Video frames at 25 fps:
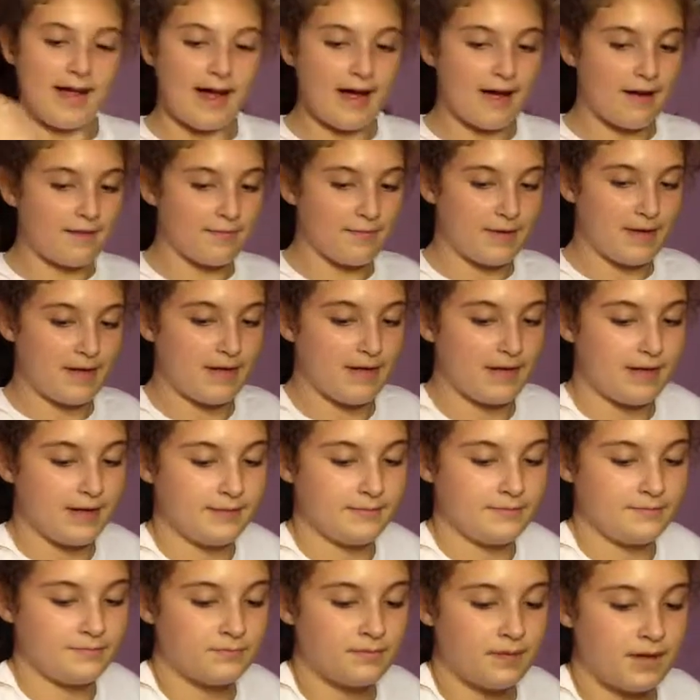have
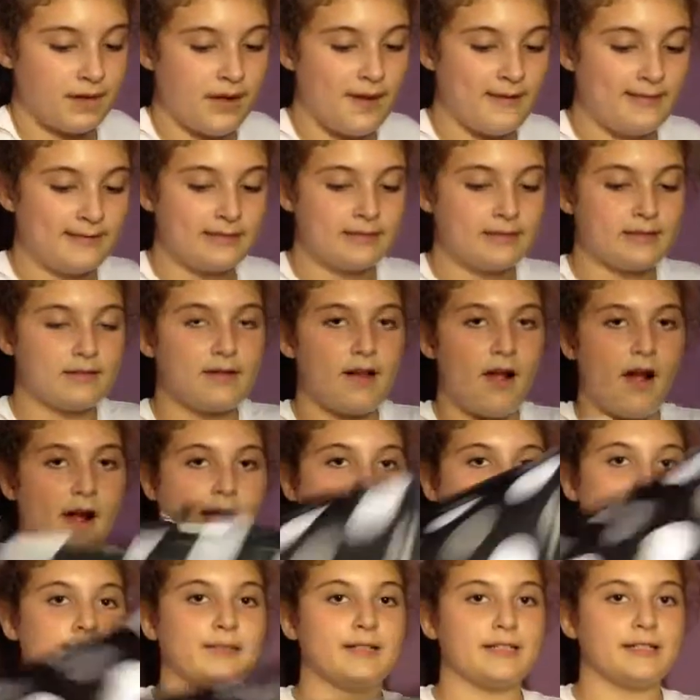
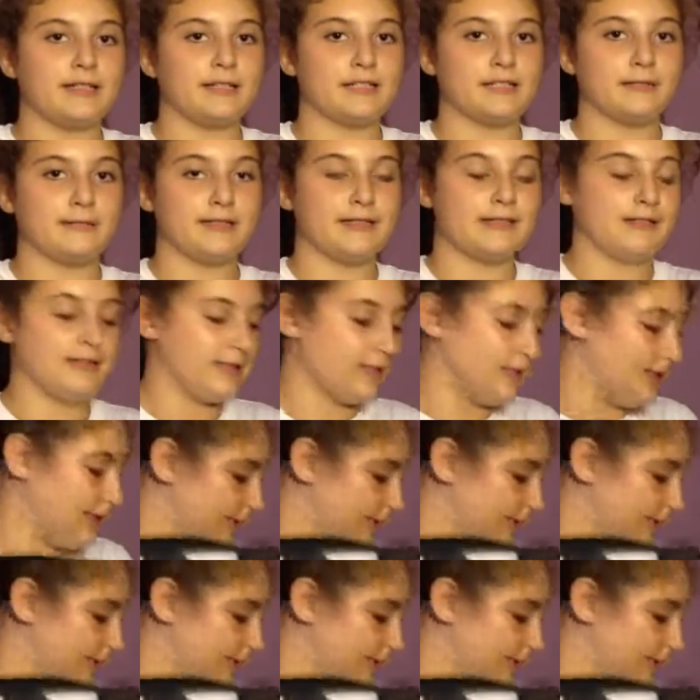all my underwears